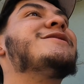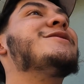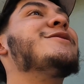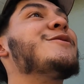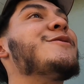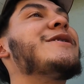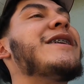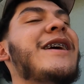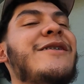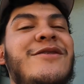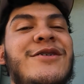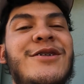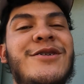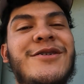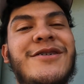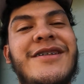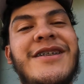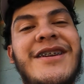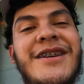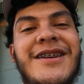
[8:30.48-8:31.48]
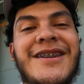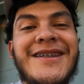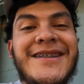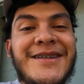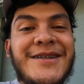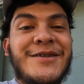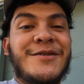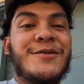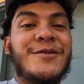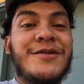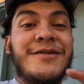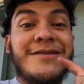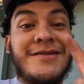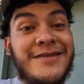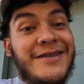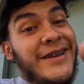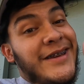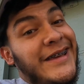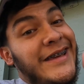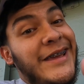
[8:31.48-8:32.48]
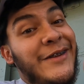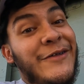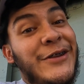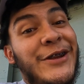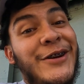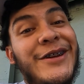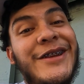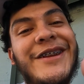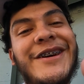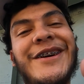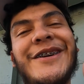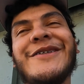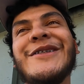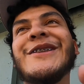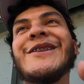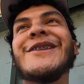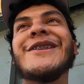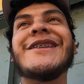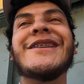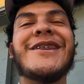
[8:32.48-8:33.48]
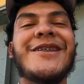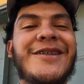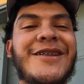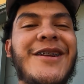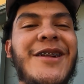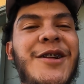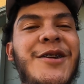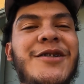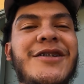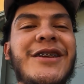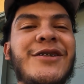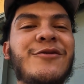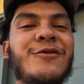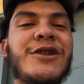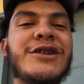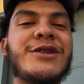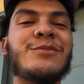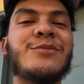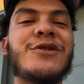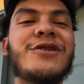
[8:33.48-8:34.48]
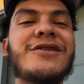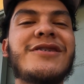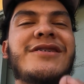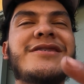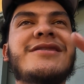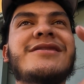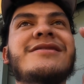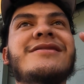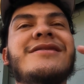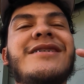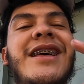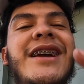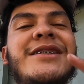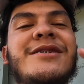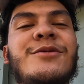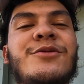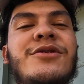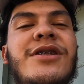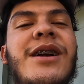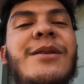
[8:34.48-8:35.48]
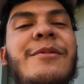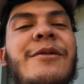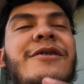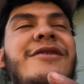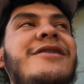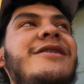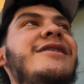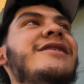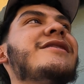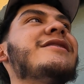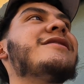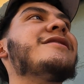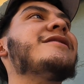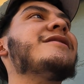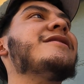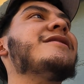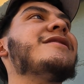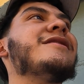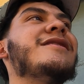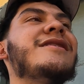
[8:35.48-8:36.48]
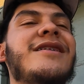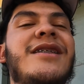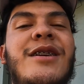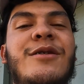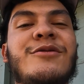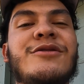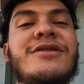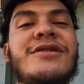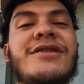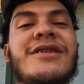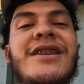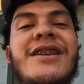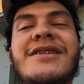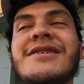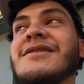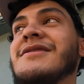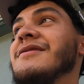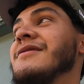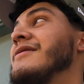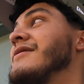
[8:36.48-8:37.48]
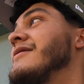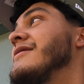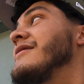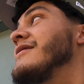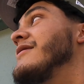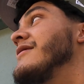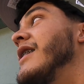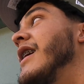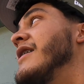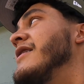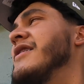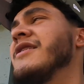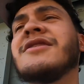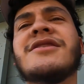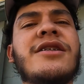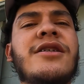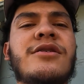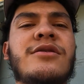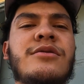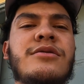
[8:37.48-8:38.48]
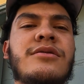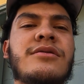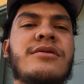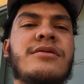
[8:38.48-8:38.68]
So we can have two. If you know, you know. If you know, you know. Thanks for watching, boys. Like, subscribe, everything. And we'll see you guys. I think so.